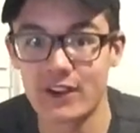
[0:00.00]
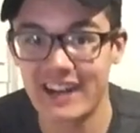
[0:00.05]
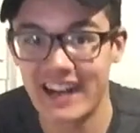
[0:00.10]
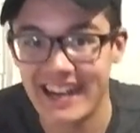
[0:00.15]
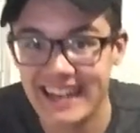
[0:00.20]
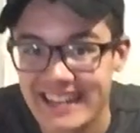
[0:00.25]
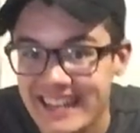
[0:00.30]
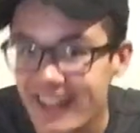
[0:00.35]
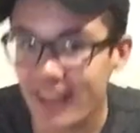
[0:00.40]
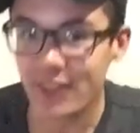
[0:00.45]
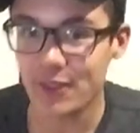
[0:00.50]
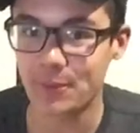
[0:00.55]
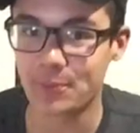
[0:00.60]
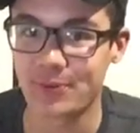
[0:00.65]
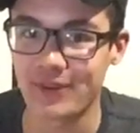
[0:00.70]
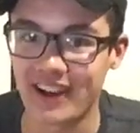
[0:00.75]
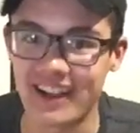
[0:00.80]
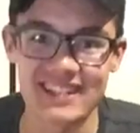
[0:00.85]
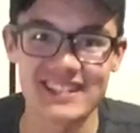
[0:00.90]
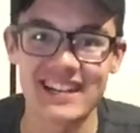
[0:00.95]
work on another
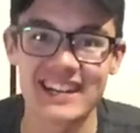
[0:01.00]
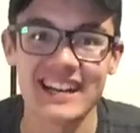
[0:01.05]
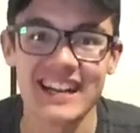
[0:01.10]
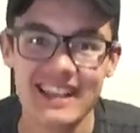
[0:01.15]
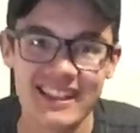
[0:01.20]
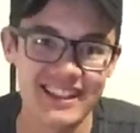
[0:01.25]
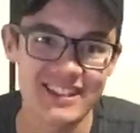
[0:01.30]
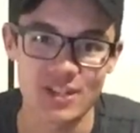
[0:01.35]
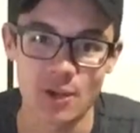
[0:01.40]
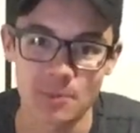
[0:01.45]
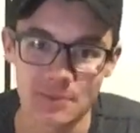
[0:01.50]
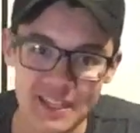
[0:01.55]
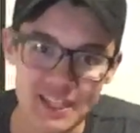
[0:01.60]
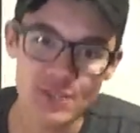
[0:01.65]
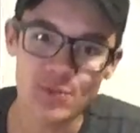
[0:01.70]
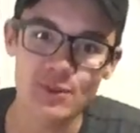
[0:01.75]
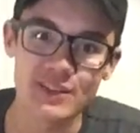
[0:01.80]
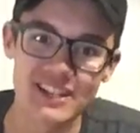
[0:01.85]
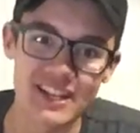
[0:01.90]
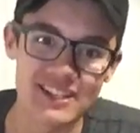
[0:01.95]
project. Let's hope
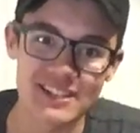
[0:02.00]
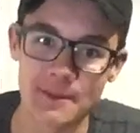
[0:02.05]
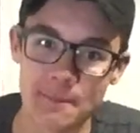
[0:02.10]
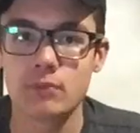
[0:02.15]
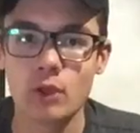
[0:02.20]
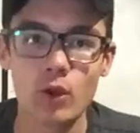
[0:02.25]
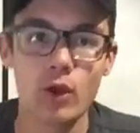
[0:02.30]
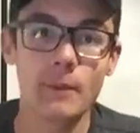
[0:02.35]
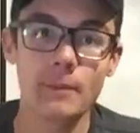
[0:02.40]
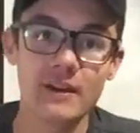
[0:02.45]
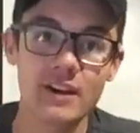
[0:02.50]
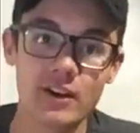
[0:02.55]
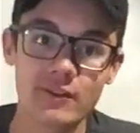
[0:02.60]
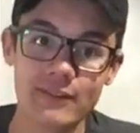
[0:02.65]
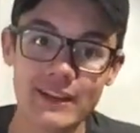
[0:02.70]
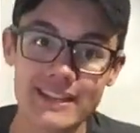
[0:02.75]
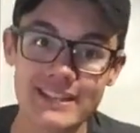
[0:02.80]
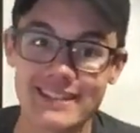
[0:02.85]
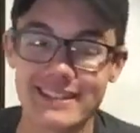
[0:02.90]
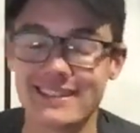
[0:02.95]
this one doesn't blow up in our
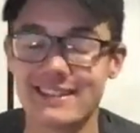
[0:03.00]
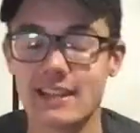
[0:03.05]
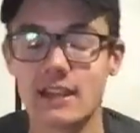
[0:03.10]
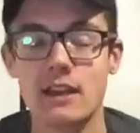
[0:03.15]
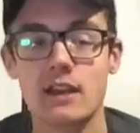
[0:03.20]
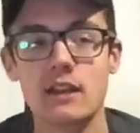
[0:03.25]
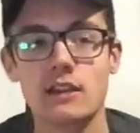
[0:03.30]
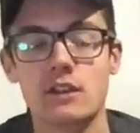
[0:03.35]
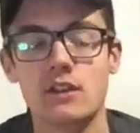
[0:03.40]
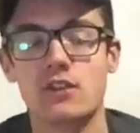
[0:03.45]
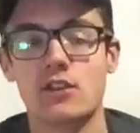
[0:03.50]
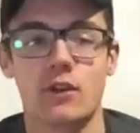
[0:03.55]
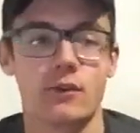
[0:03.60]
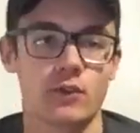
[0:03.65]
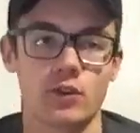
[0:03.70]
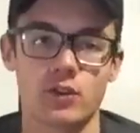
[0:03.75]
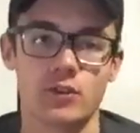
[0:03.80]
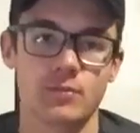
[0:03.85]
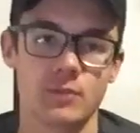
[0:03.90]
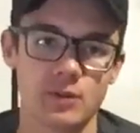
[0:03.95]
faces. So,
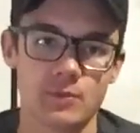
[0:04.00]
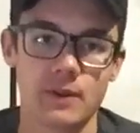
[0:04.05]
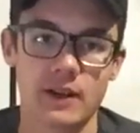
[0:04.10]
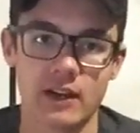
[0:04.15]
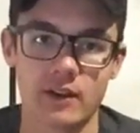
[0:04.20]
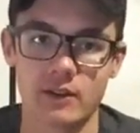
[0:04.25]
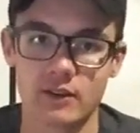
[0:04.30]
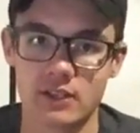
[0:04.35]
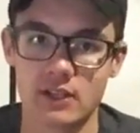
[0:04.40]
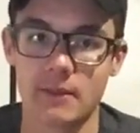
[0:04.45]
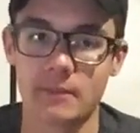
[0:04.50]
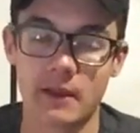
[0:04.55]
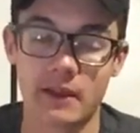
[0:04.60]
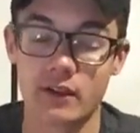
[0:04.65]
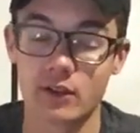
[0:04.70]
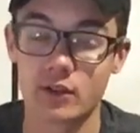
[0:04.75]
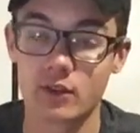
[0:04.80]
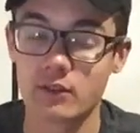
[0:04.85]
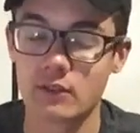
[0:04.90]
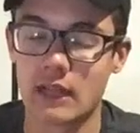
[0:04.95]
of course, Bruce Banner
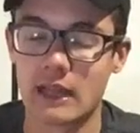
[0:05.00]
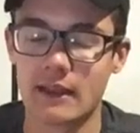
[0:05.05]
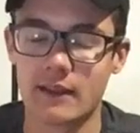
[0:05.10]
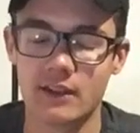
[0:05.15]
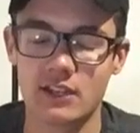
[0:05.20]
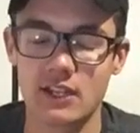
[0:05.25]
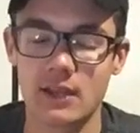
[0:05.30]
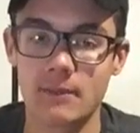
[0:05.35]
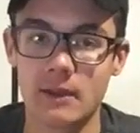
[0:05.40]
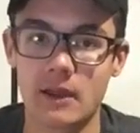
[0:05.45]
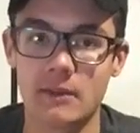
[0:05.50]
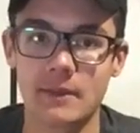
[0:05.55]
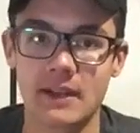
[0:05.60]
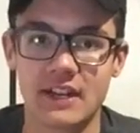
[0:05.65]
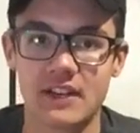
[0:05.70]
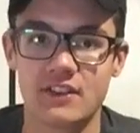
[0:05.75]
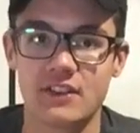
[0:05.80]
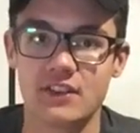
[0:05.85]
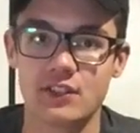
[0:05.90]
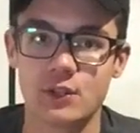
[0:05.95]
somehow
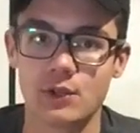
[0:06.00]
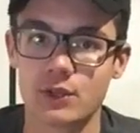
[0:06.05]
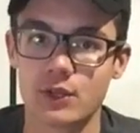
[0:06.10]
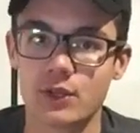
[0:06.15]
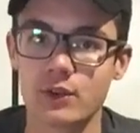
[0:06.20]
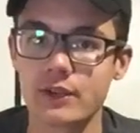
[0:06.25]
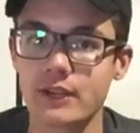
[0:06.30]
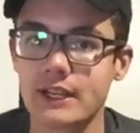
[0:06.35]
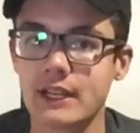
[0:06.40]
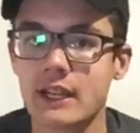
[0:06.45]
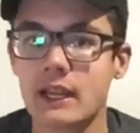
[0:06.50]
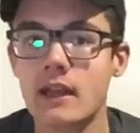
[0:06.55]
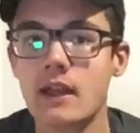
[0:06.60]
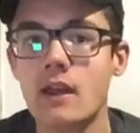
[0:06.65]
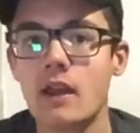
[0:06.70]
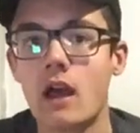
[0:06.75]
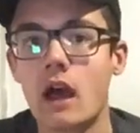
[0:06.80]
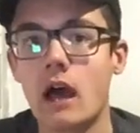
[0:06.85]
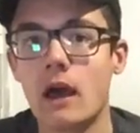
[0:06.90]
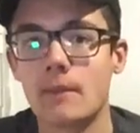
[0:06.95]
manages to agree.
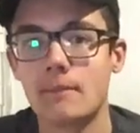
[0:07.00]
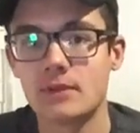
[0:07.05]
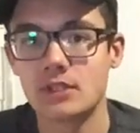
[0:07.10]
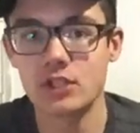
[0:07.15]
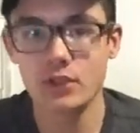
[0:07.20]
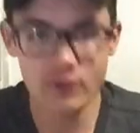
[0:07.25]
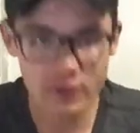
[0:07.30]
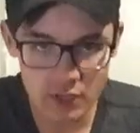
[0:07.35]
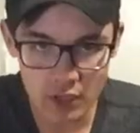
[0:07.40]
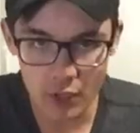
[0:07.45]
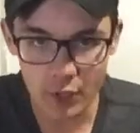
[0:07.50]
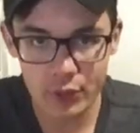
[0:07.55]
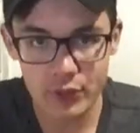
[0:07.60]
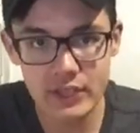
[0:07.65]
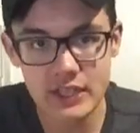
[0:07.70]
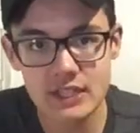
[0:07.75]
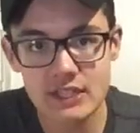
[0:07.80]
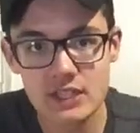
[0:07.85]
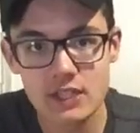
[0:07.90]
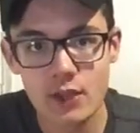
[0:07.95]
But during all
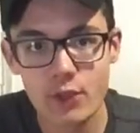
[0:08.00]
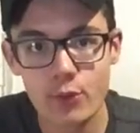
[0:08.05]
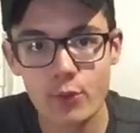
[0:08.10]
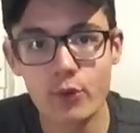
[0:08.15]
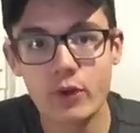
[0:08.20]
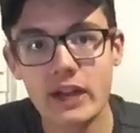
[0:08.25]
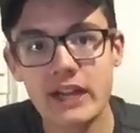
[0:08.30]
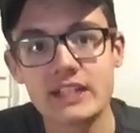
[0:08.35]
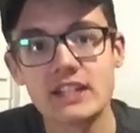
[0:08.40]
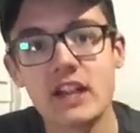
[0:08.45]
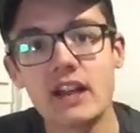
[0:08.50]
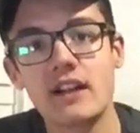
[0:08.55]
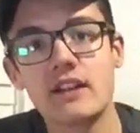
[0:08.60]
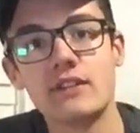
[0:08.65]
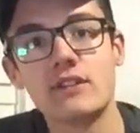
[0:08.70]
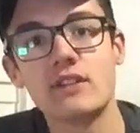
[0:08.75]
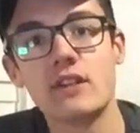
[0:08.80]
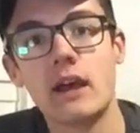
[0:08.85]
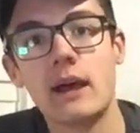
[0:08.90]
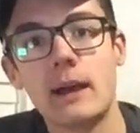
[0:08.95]
this, Thor had
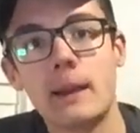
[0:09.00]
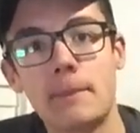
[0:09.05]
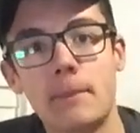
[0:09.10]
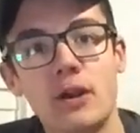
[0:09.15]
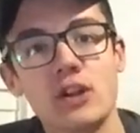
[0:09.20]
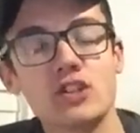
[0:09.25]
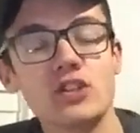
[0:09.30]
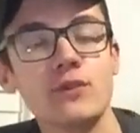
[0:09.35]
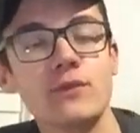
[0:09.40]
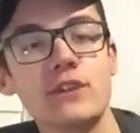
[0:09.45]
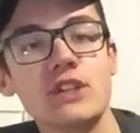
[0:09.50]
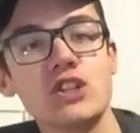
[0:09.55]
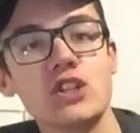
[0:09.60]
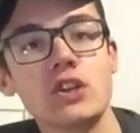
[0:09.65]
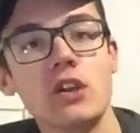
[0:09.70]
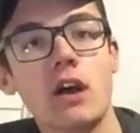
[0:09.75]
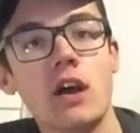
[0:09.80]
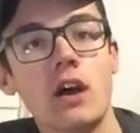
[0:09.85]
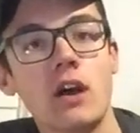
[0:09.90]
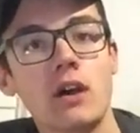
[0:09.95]
gotten a partial vision